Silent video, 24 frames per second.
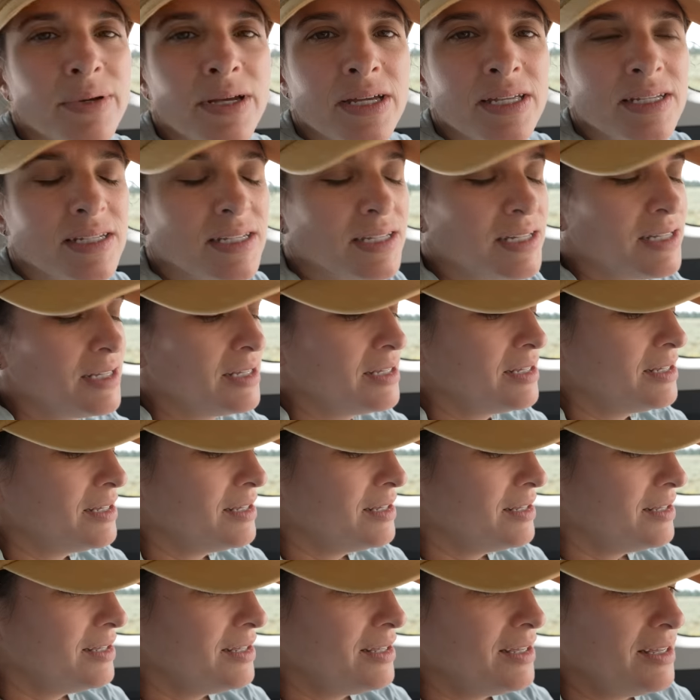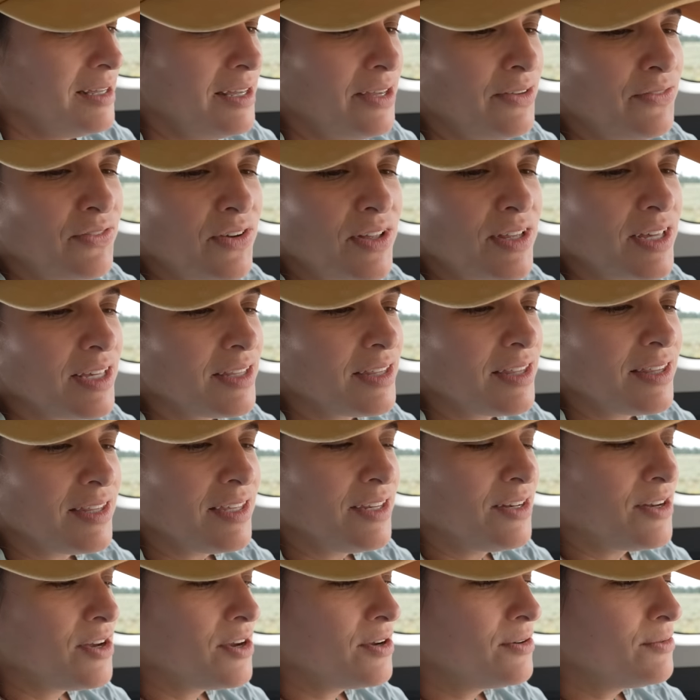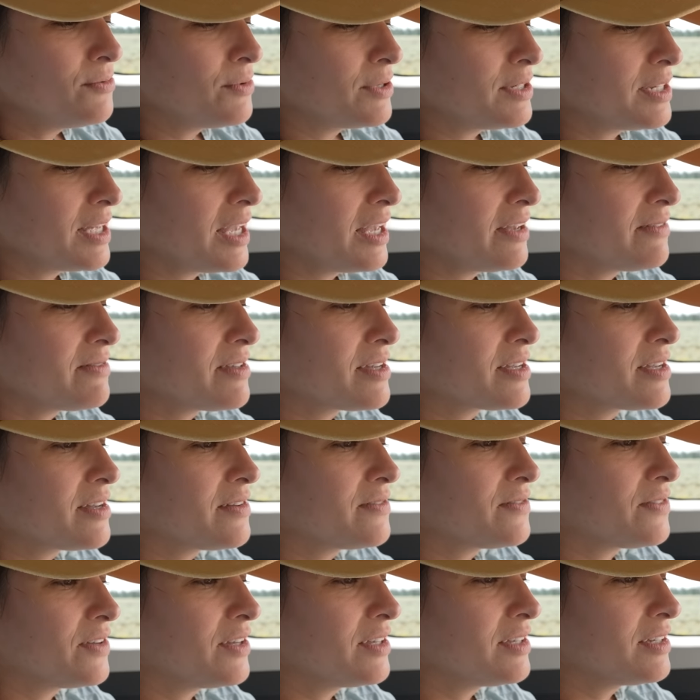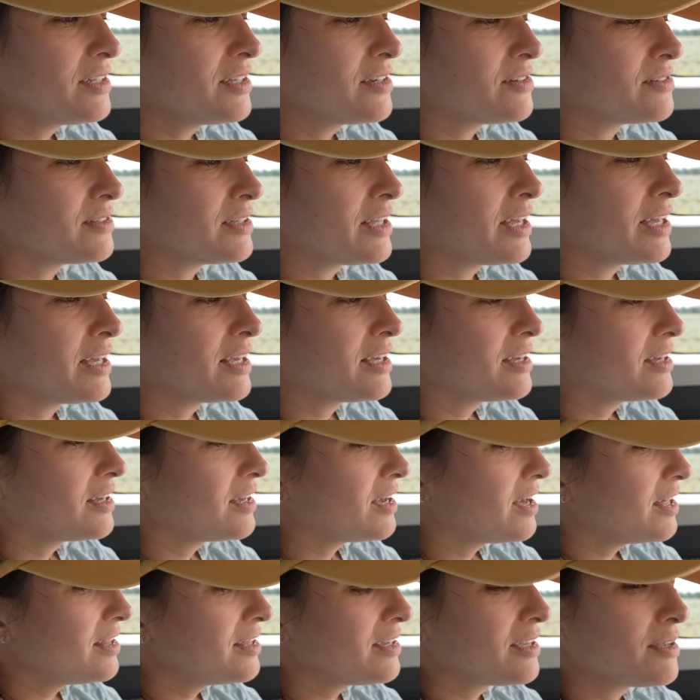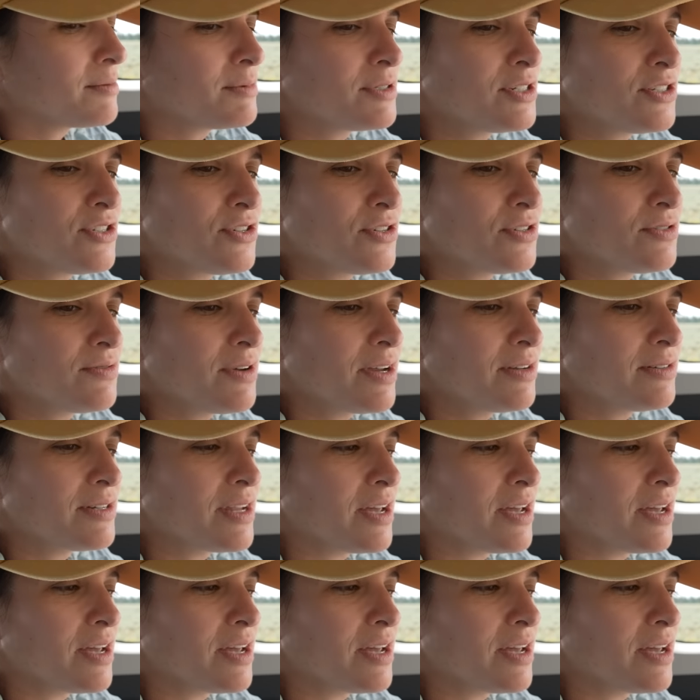But it felt like this, you know, when you have that gut feeling, you're like, I think I'm going to turn around